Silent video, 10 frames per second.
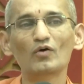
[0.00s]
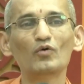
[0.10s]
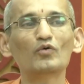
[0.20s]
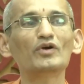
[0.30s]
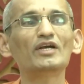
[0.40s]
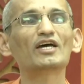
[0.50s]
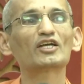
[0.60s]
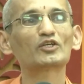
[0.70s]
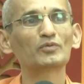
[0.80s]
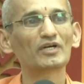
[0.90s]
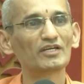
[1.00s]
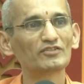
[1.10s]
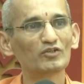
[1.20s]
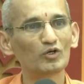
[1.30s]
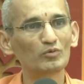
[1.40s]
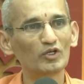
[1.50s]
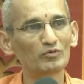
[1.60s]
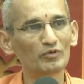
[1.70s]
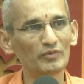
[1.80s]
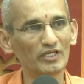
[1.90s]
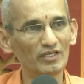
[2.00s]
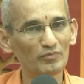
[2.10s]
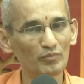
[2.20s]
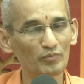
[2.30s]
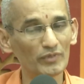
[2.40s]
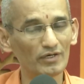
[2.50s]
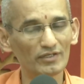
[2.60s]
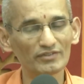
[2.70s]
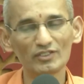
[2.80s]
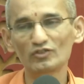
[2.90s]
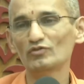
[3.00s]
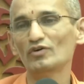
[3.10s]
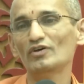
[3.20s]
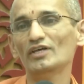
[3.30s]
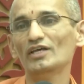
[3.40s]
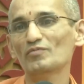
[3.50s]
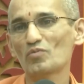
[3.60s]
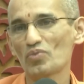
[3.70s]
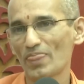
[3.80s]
Only Lakshmana is a noble human being because he is following